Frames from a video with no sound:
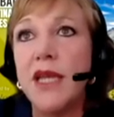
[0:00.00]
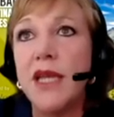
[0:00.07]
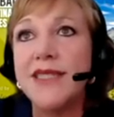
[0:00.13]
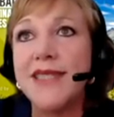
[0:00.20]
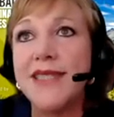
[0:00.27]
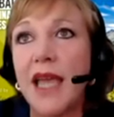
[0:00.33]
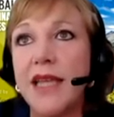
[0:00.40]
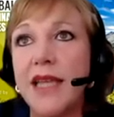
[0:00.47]

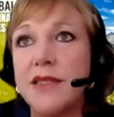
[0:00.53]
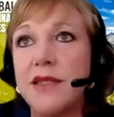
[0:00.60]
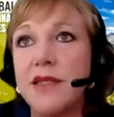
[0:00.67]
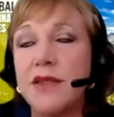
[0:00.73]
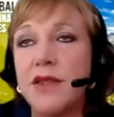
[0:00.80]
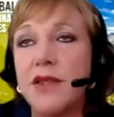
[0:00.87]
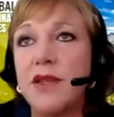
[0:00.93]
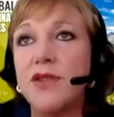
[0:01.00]
signed
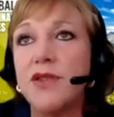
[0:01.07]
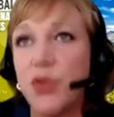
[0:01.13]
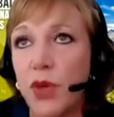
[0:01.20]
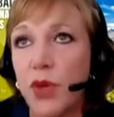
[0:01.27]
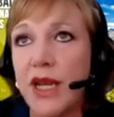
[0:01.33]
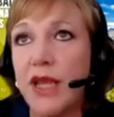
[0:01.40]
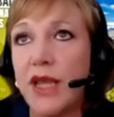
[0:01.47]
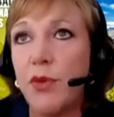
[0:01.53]
the
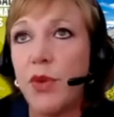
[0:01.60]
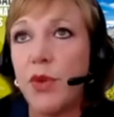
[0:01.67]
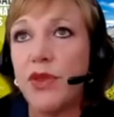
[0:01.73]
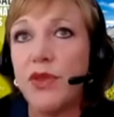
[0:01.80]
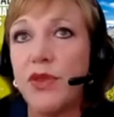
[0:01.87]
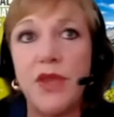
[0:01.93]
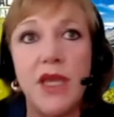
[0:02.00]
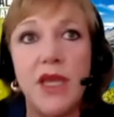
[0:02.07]
treaty with
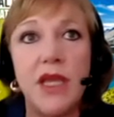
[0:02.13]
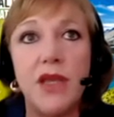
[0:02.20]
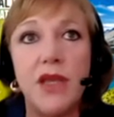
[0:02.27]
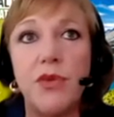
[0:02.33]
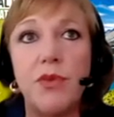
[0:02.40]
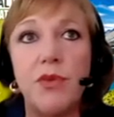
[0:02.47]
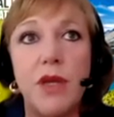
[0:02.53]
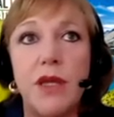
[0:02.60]

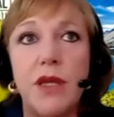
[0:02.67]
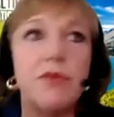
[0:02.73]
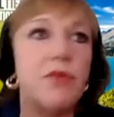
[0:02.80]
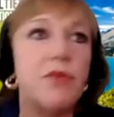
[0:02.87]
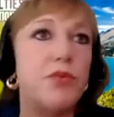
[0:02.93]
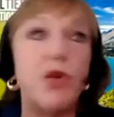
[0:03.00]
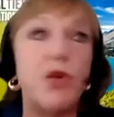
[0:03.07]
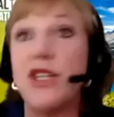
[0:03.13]
the uh,
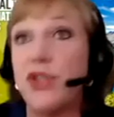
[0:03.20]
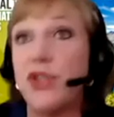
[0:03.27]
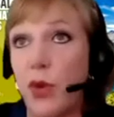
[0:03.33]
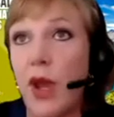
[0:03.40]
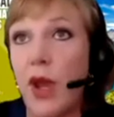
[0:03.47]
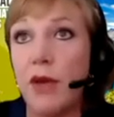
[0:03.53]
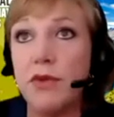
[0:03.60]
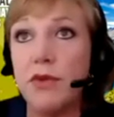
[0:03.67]
British
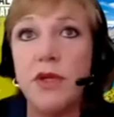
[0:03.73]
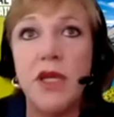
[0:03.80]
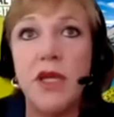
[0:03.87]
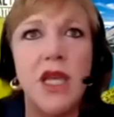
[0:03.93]
Crown.